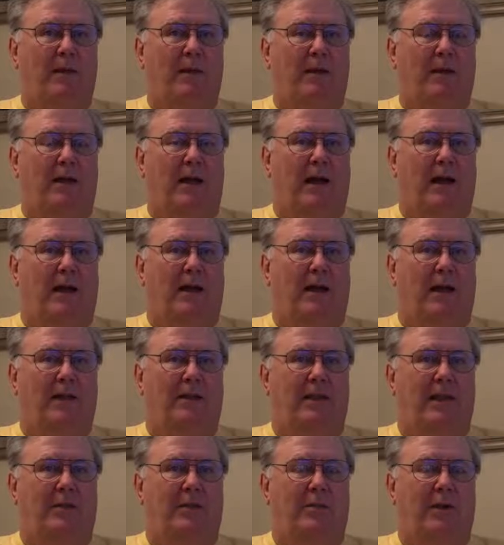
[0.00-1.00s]
I
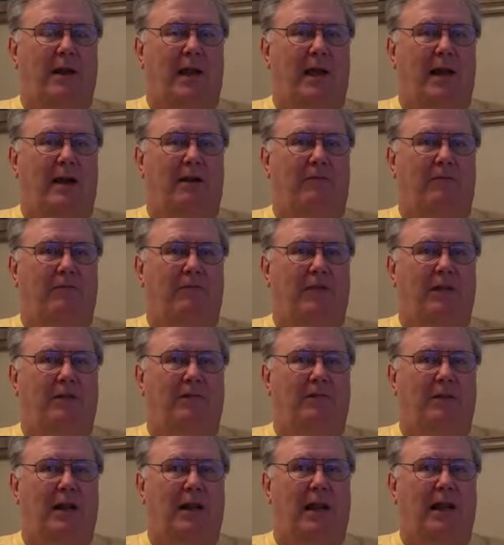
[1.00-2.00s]
think we had our
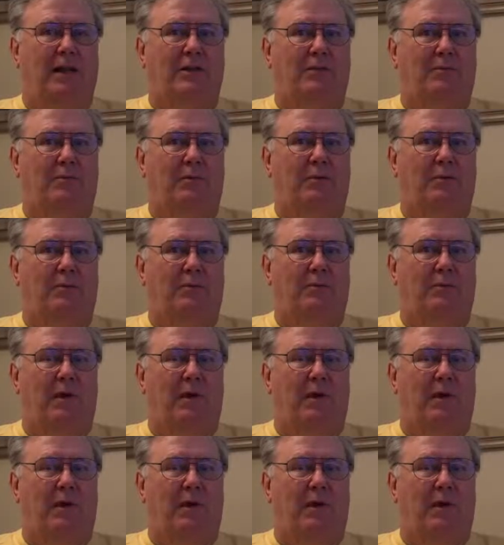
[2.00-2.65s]
fifth class reunion.